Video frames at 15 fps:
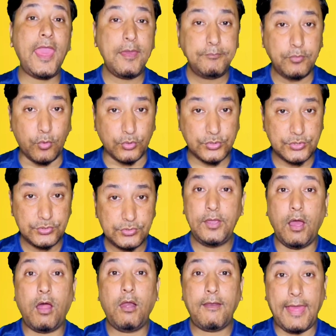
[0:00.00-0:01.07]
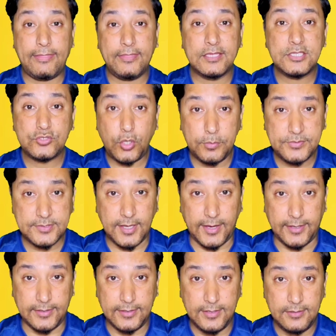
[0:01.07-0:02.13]
airport. We are at the stop
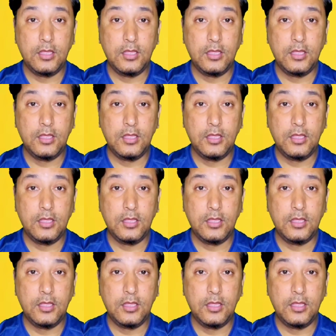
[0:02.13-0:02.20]
sign.